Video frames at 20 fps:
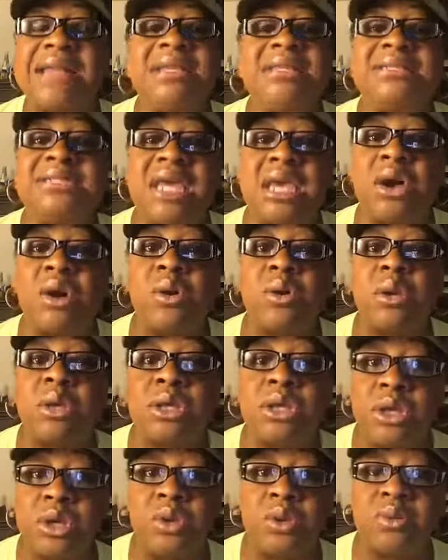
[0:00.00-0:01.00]
didn't tell
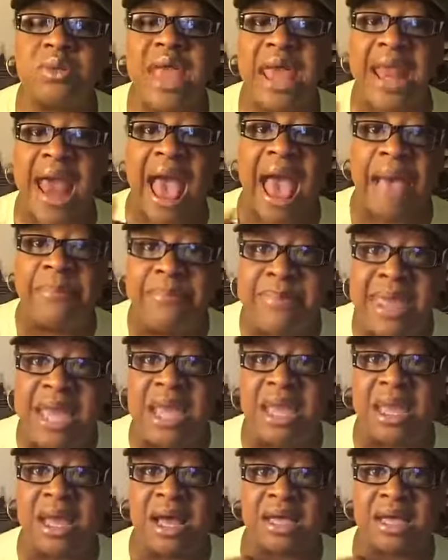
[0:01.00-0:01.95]
you that I me,